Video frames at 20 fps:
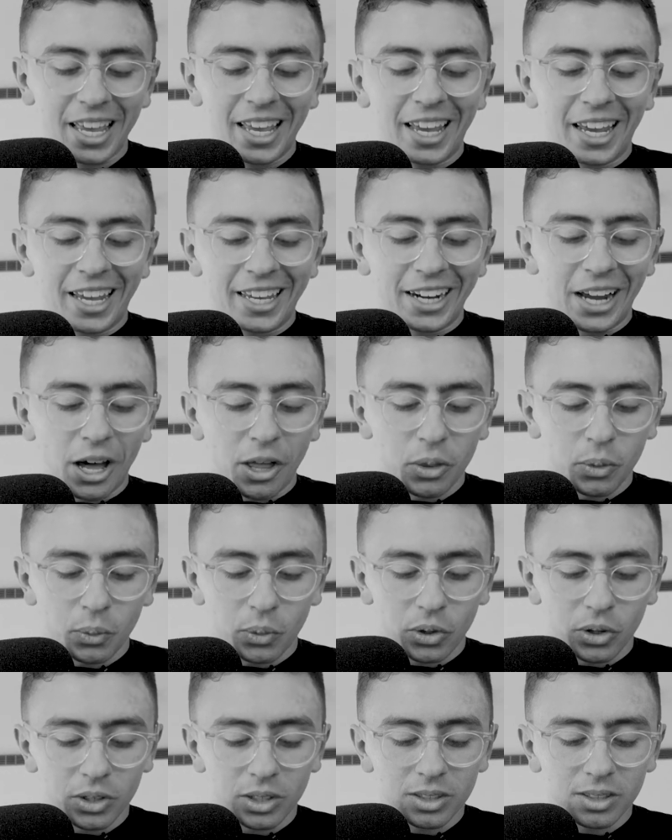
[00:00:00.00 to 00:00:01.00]
In other
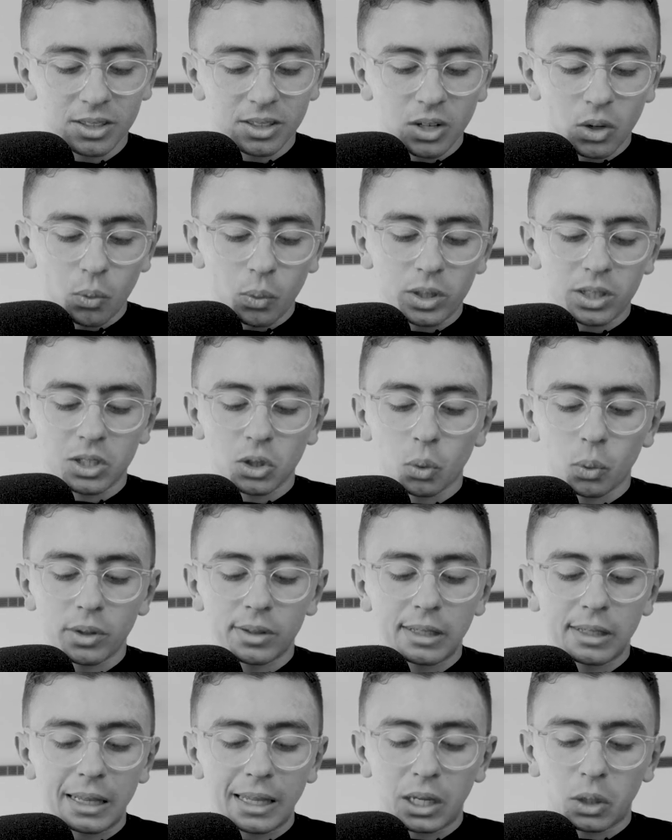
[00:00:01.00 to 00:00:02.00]
words, we deal with
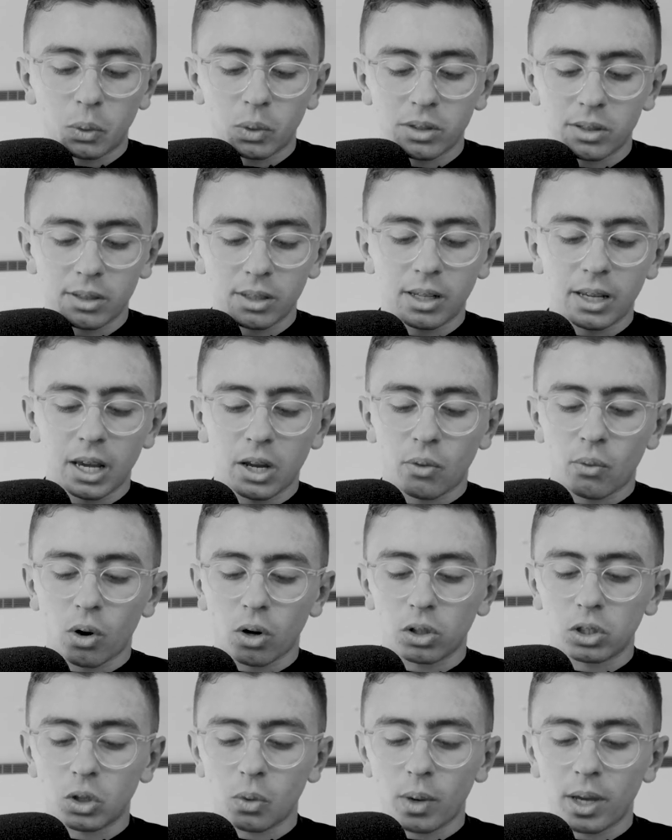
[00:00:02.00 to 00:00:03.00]
delinquency and
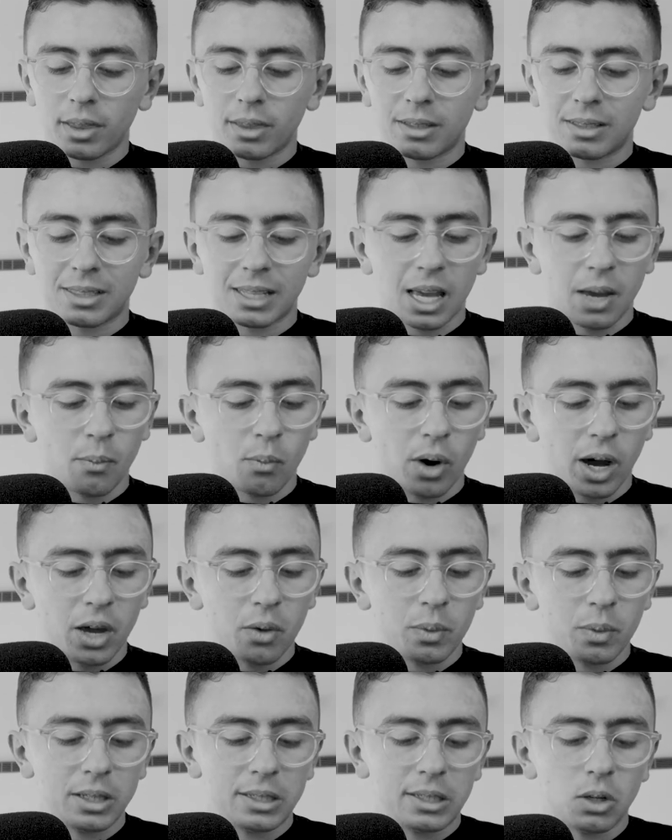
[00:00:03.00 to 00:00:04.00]
wrongdoing the same way
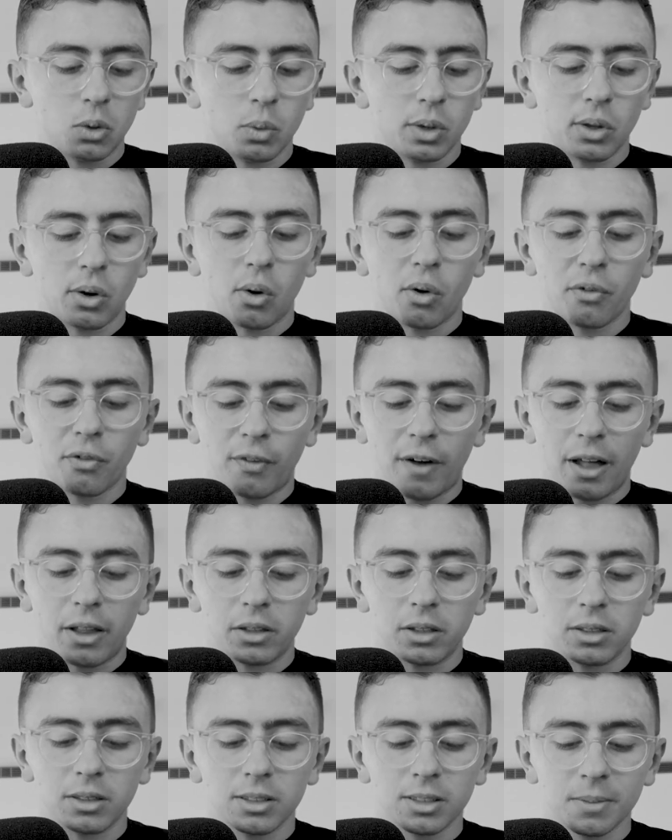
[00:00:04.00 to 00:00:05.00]
we deal with all
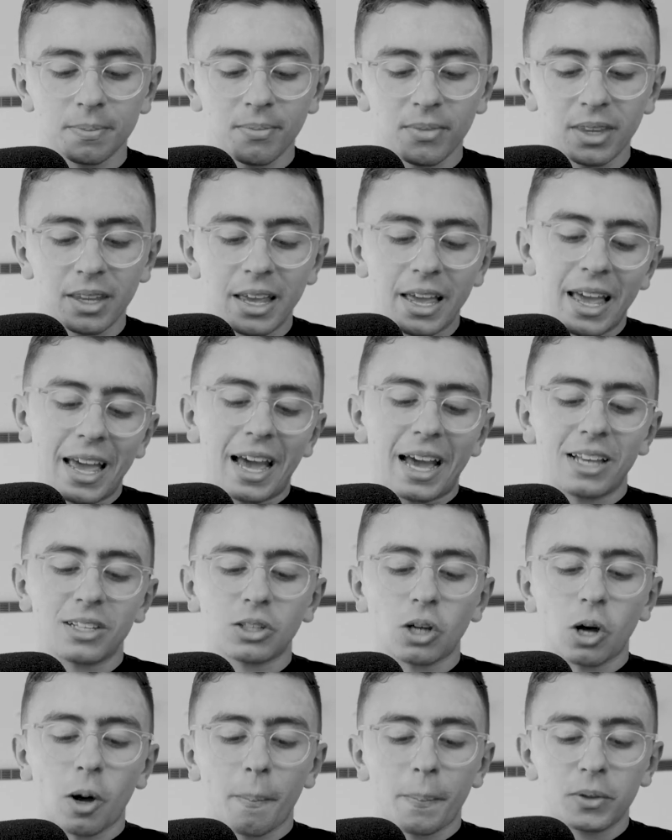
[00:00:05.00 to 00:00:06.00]
failures, as
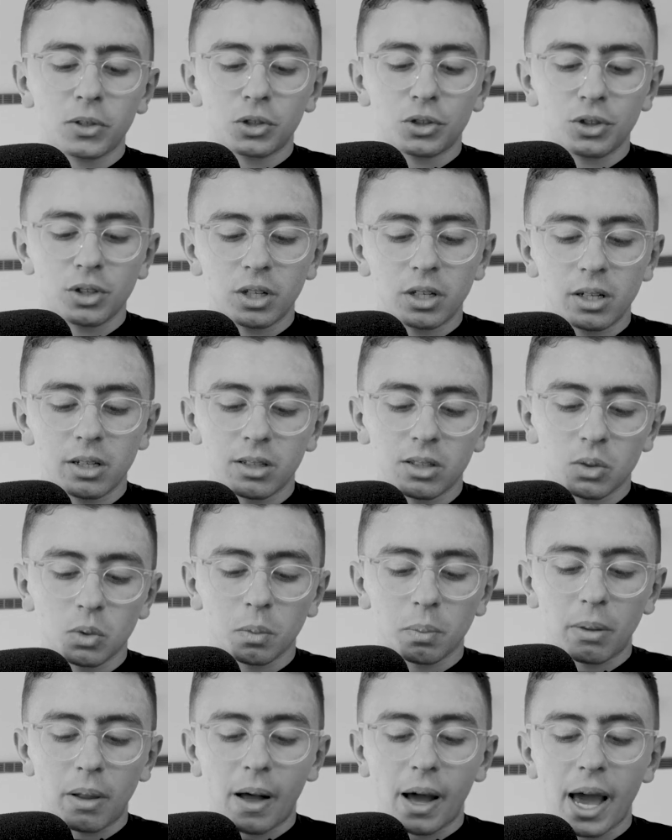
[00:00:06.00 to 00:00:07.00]
opportunities to
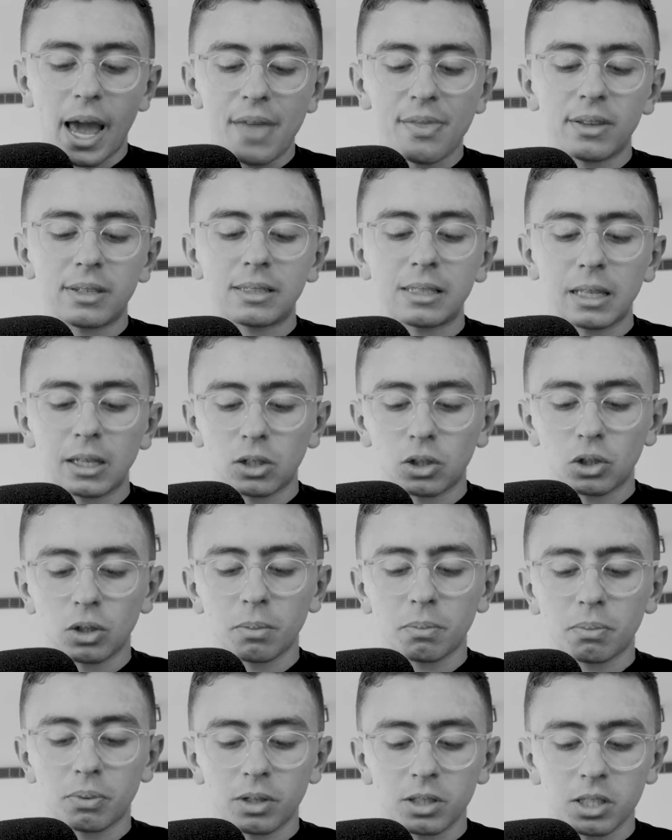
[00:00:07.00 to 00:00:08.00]
apply the
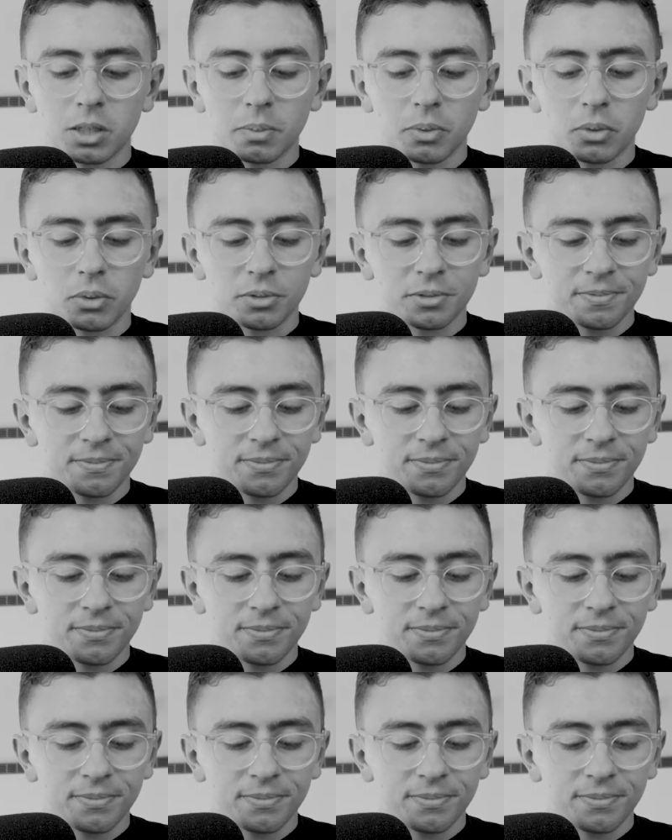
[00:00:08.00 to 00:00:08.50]
slingshot principle.